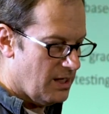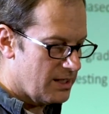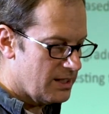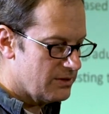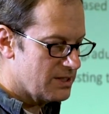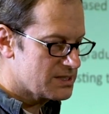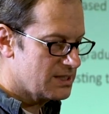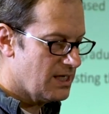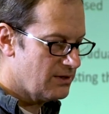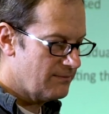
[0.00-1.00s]
getting things
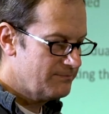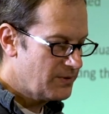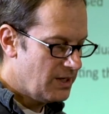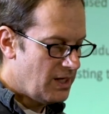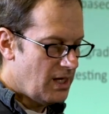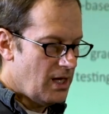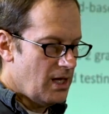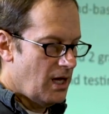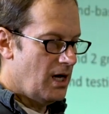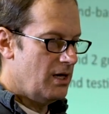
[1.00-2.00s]
together.
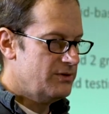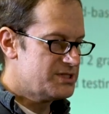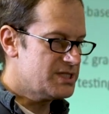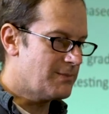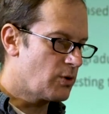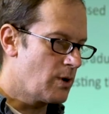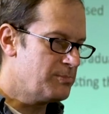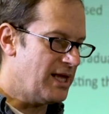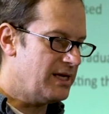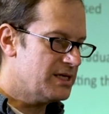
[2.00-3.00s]
This summer we're
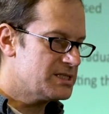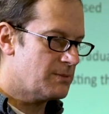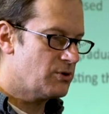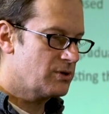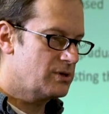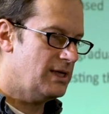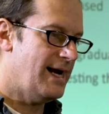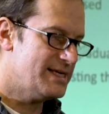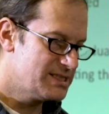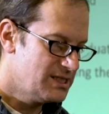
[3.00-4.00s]
planning a summer
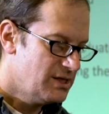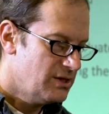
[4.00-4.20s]
class